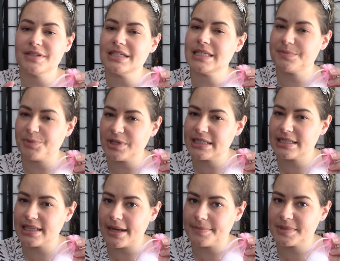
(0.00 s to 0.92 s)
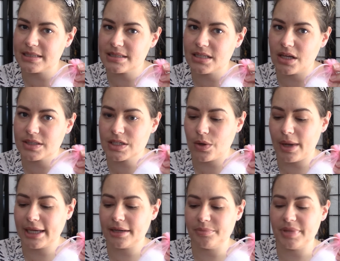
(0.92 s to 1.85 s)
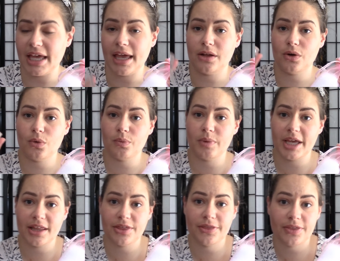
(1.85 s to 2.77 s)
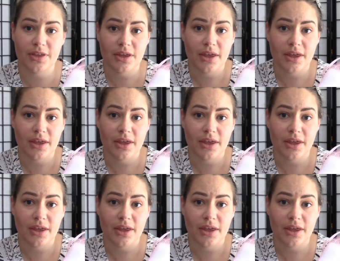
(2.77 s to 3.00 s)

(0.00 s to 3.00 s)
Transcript: to spritz the Epsom salts quite a bit with